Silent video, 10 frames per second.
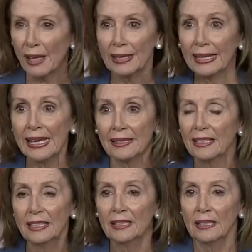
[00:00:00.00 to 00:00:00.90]
Again,
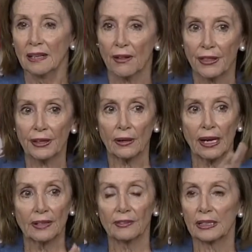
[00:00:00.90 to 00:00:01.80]
their
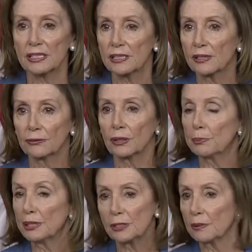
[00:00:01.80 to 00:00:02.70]
advocacy for
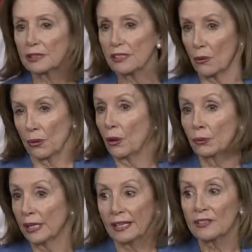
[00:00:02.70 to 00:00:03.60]
impeachment
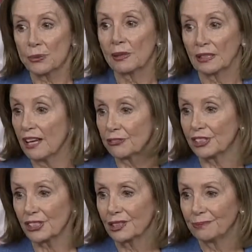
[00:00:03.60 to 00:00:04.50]
only gives me
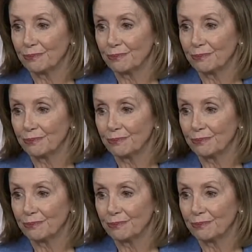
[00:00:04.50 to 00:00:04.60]
leverage.